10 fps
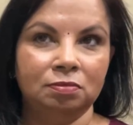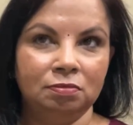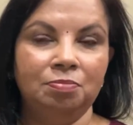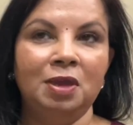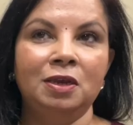
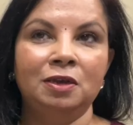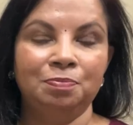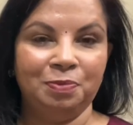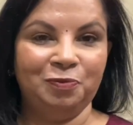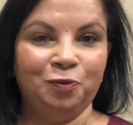made
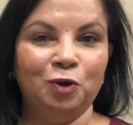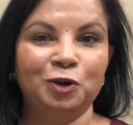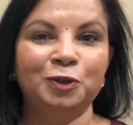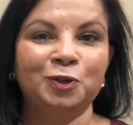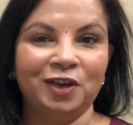it
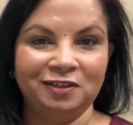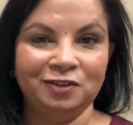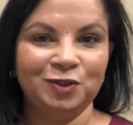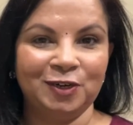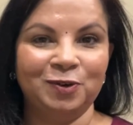before. So I
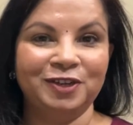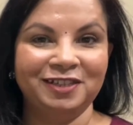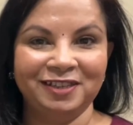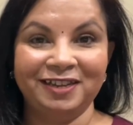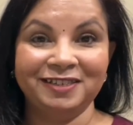did record
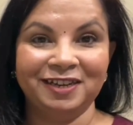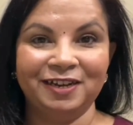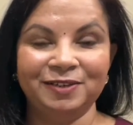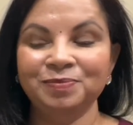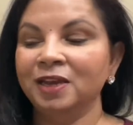it that
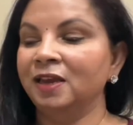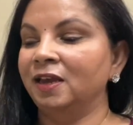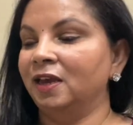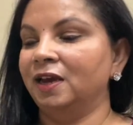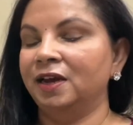time.
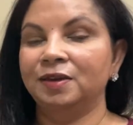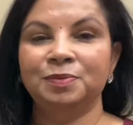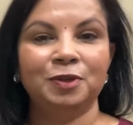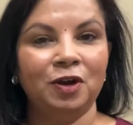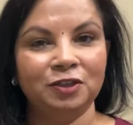
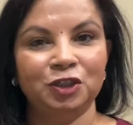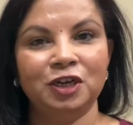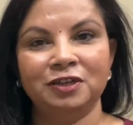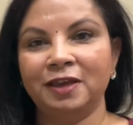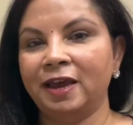So I'll
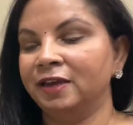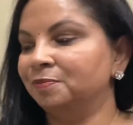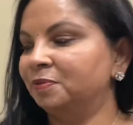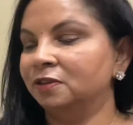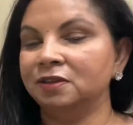share
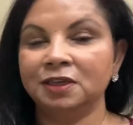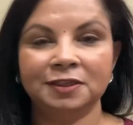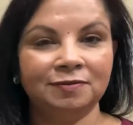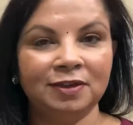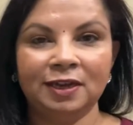that. But
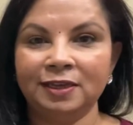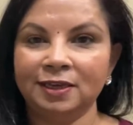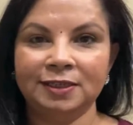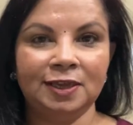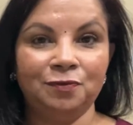this one, like
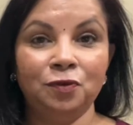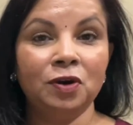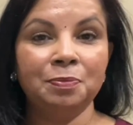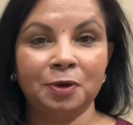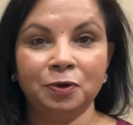I say, if you
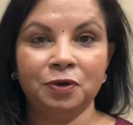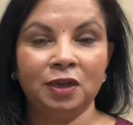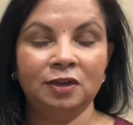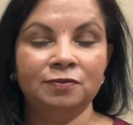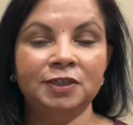are a
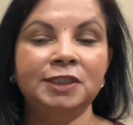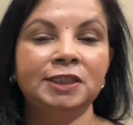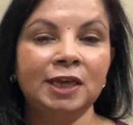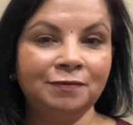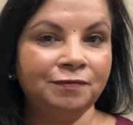pakoda lover,
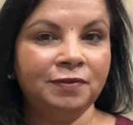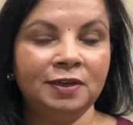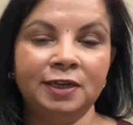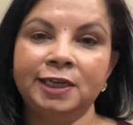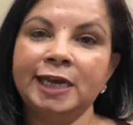
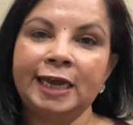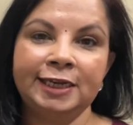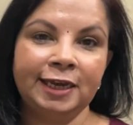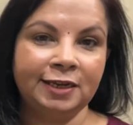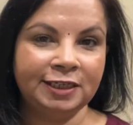definitely
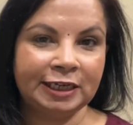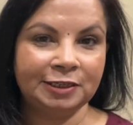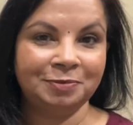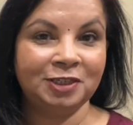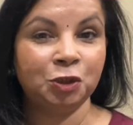highly, highly
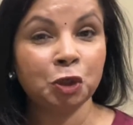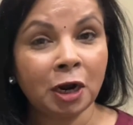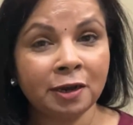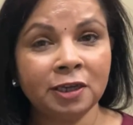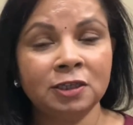recommend.
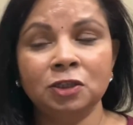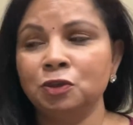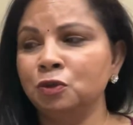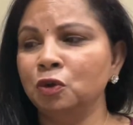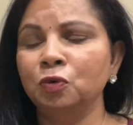Try it.
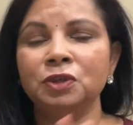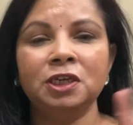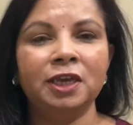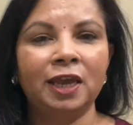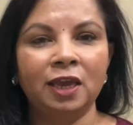You don't
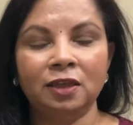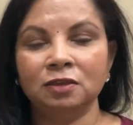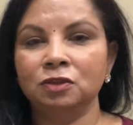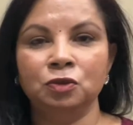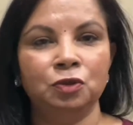need
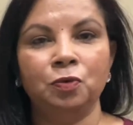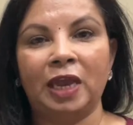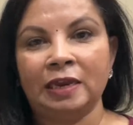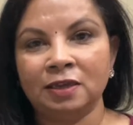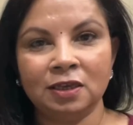to do
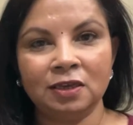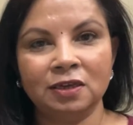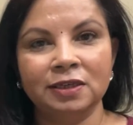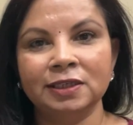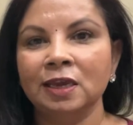anything
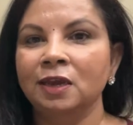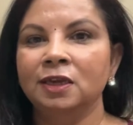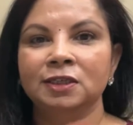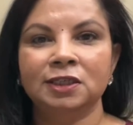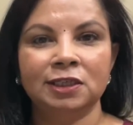else.
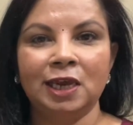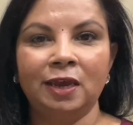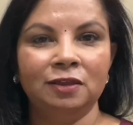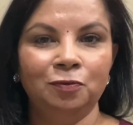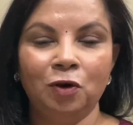Just
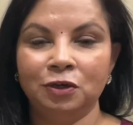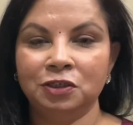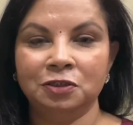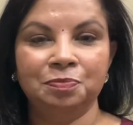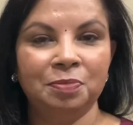add the
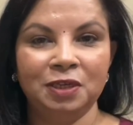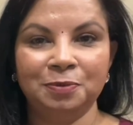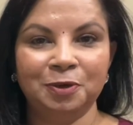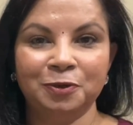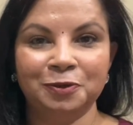water, make the
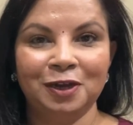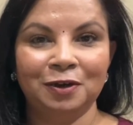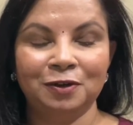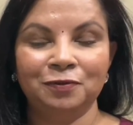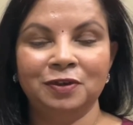pakoda
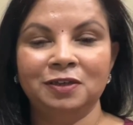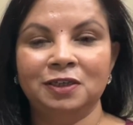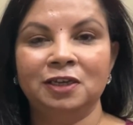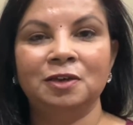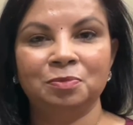out of it,
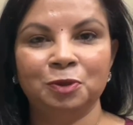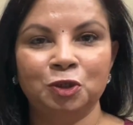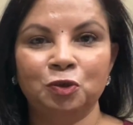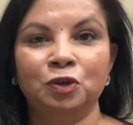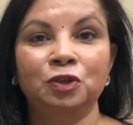and I'm
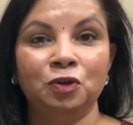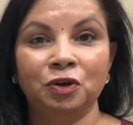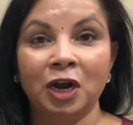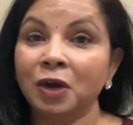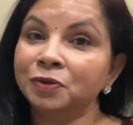sure
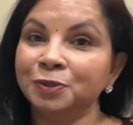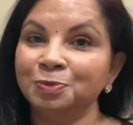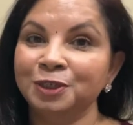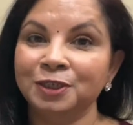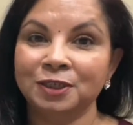your house
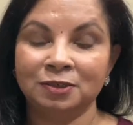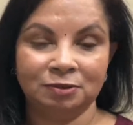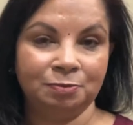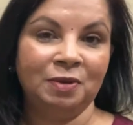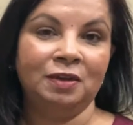
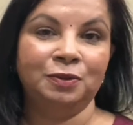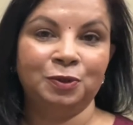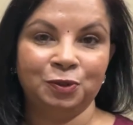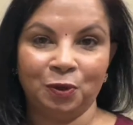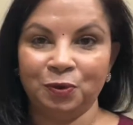
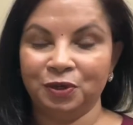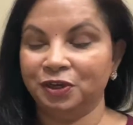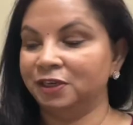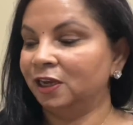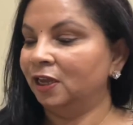smells so
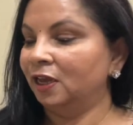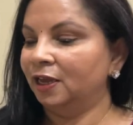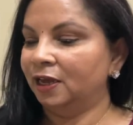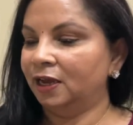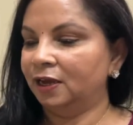good.
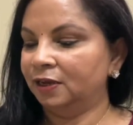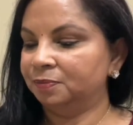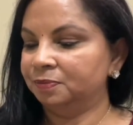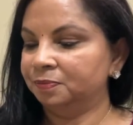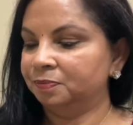
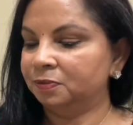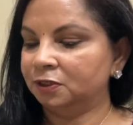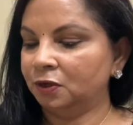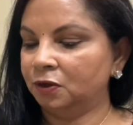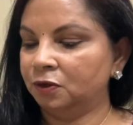
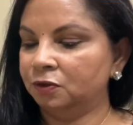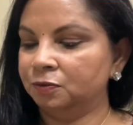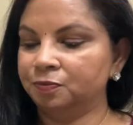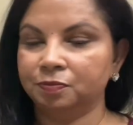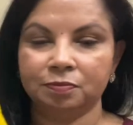
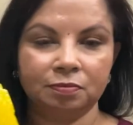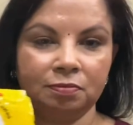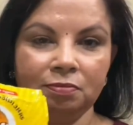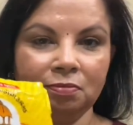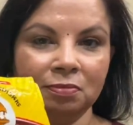So
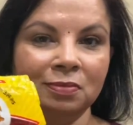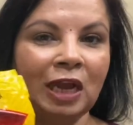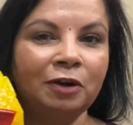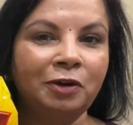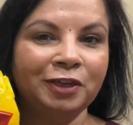
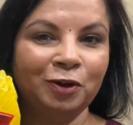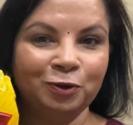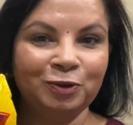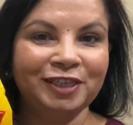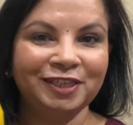now I
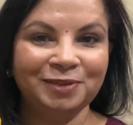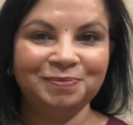always keep